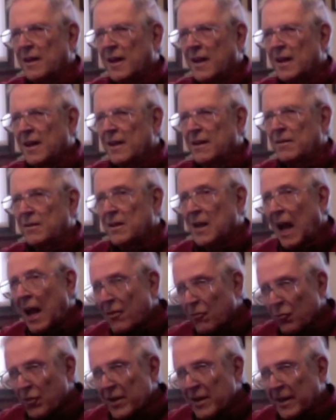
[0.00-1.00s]
and
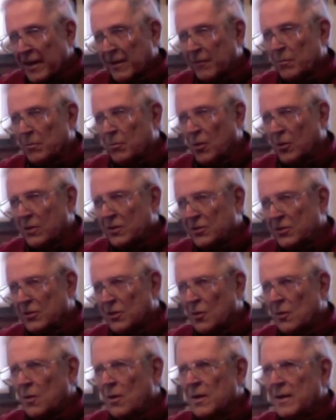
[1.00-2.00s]
not reading books,
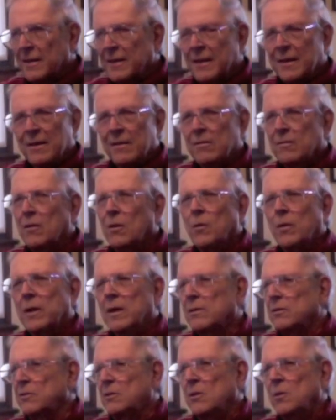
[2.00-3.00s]
so I didn't know what
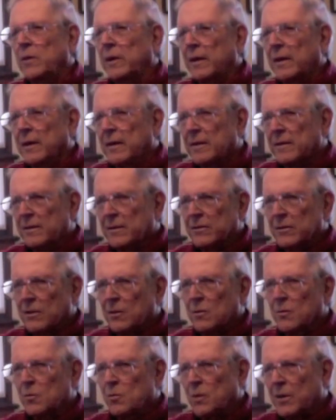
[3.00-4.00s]
I was doing. And
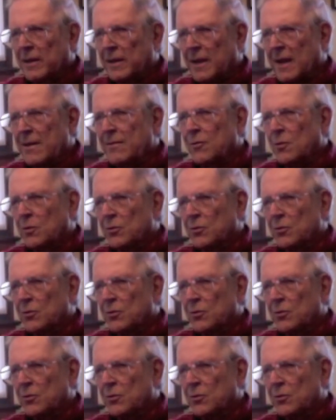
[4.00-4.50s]
so when it came to